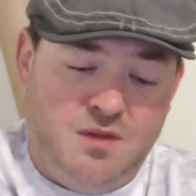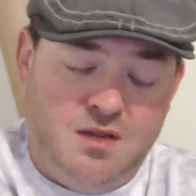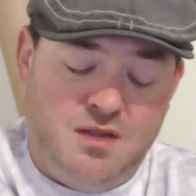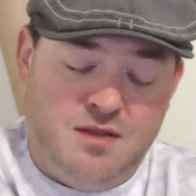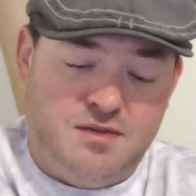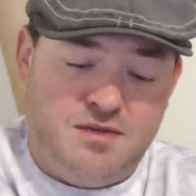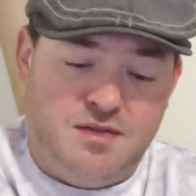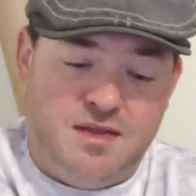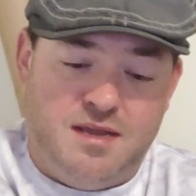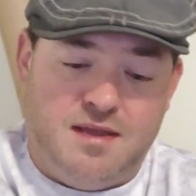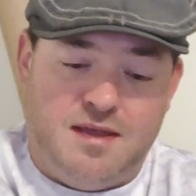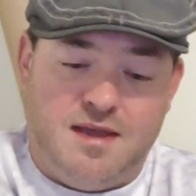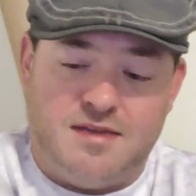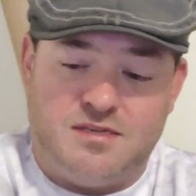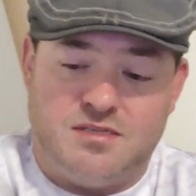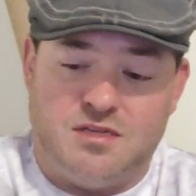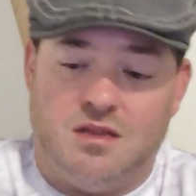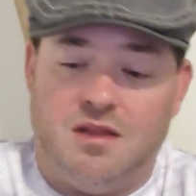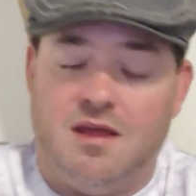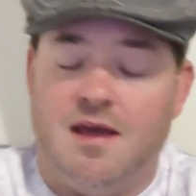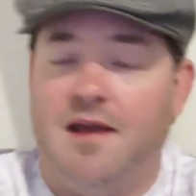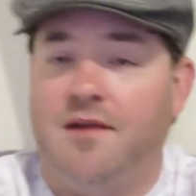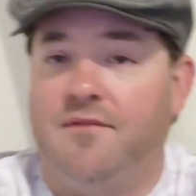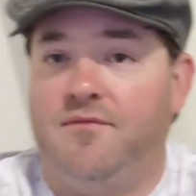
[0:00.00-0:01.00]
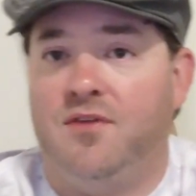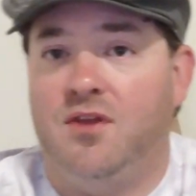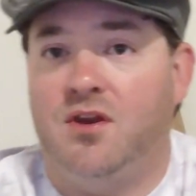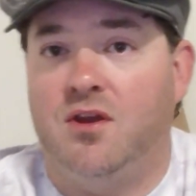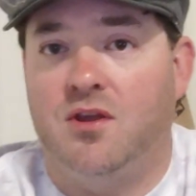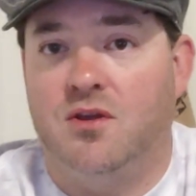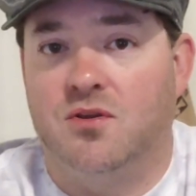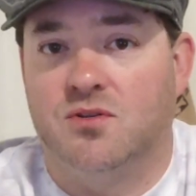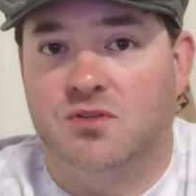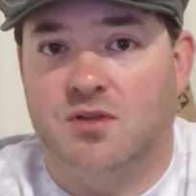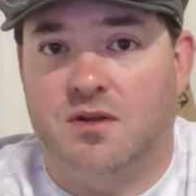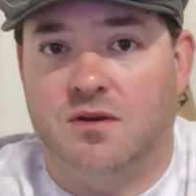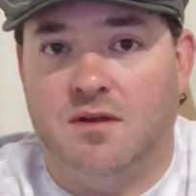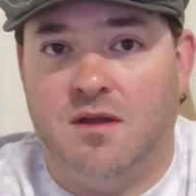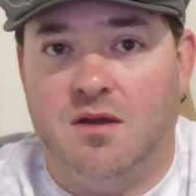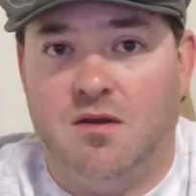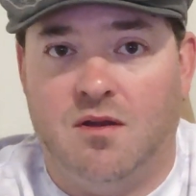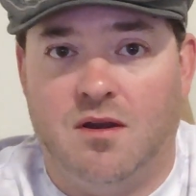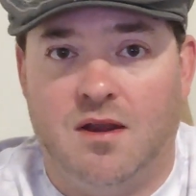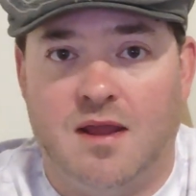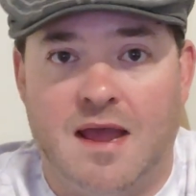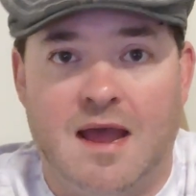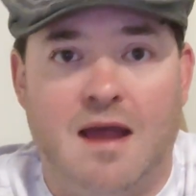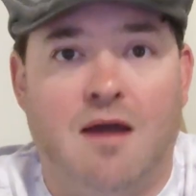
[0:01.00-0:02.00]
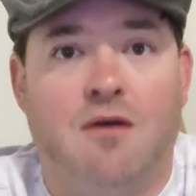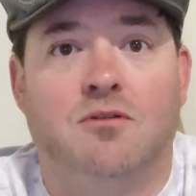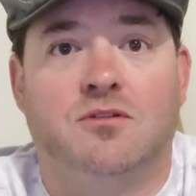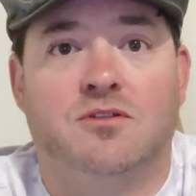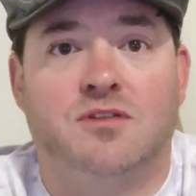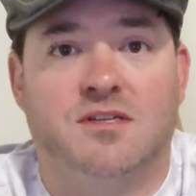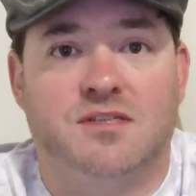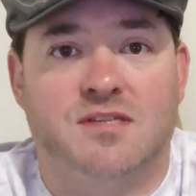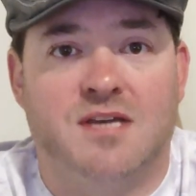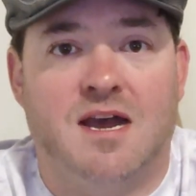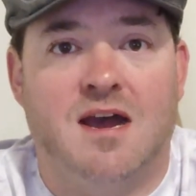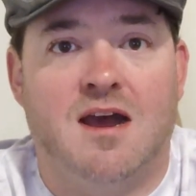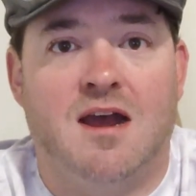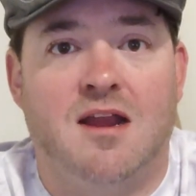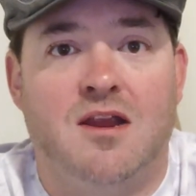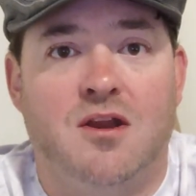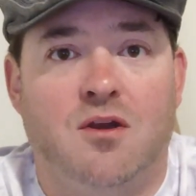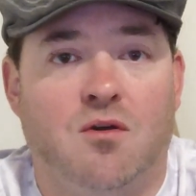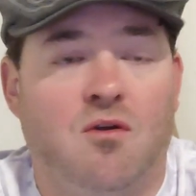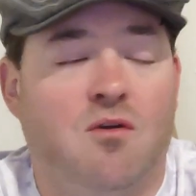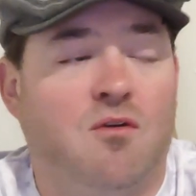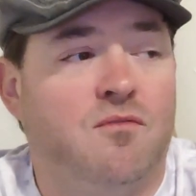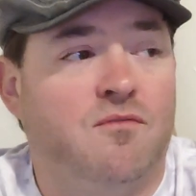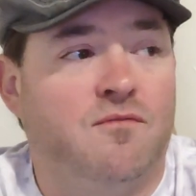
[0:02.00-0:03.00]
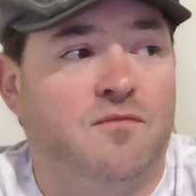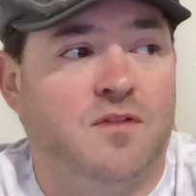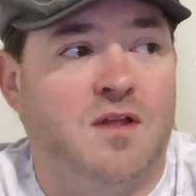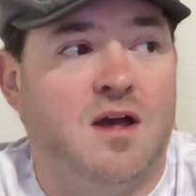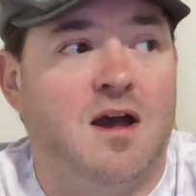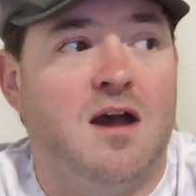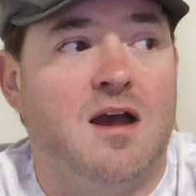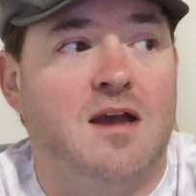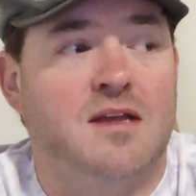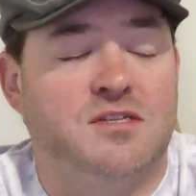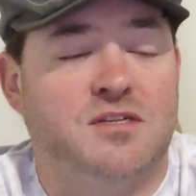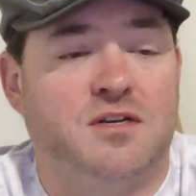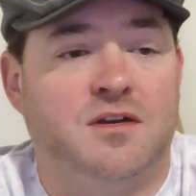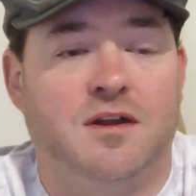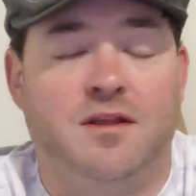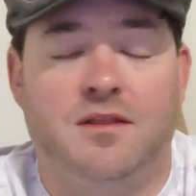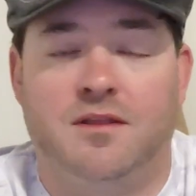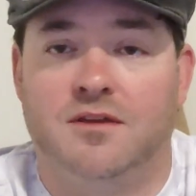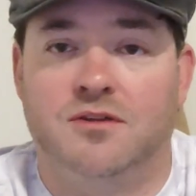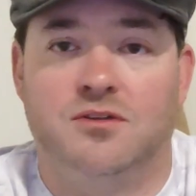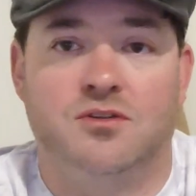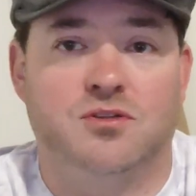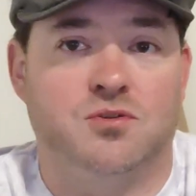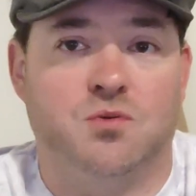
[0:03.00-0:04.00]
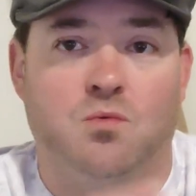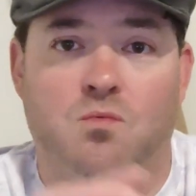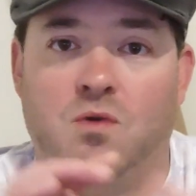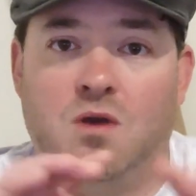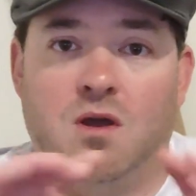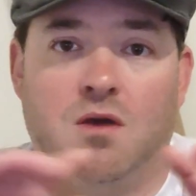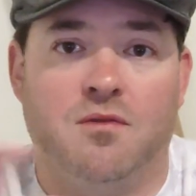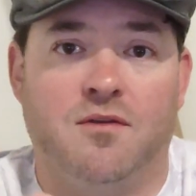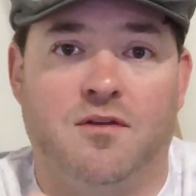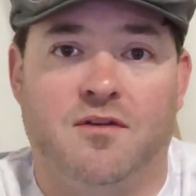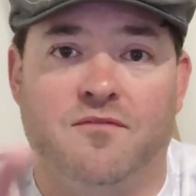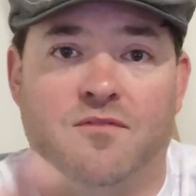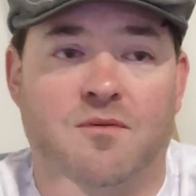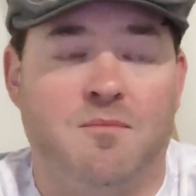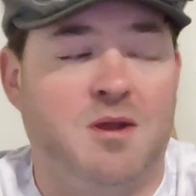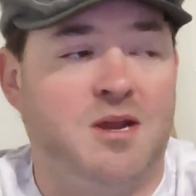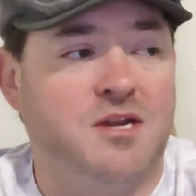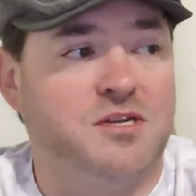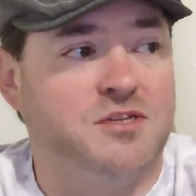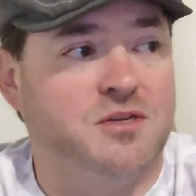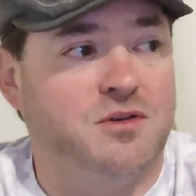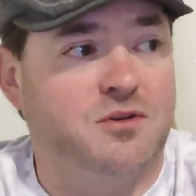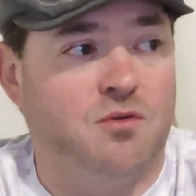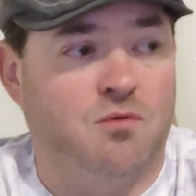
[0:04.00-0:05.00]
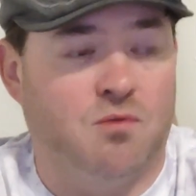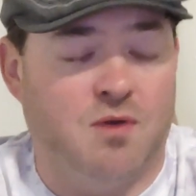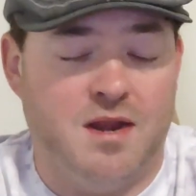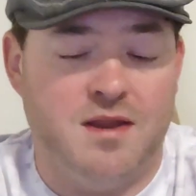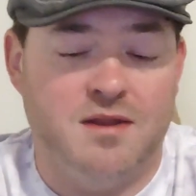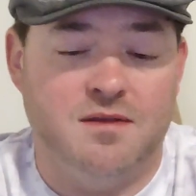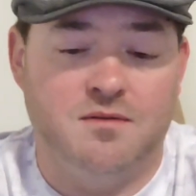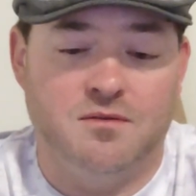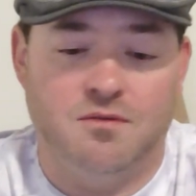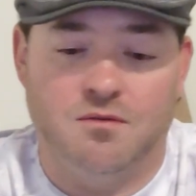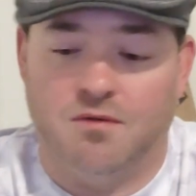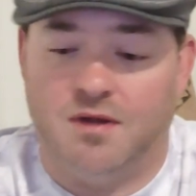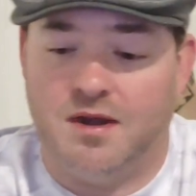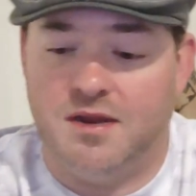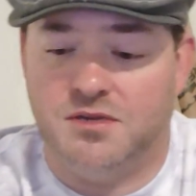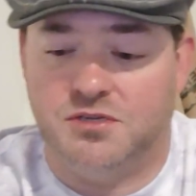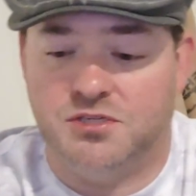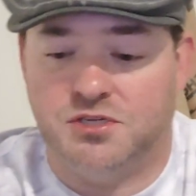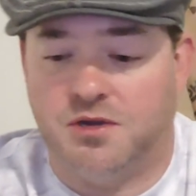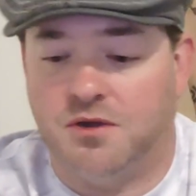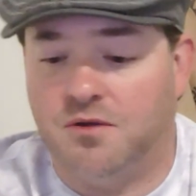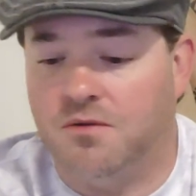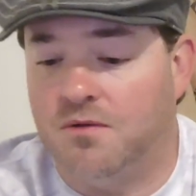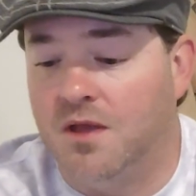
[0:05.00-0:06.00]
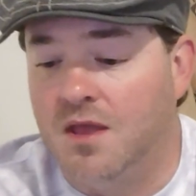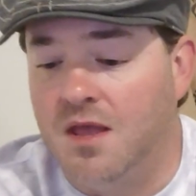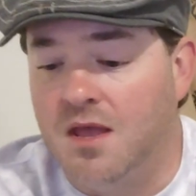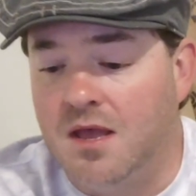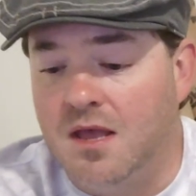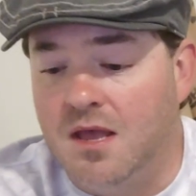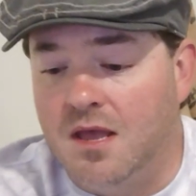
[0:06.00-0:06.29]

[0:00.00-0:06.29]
He has a lot of videos on how to tie your own flies and everything. There's a wealth of information. Great show.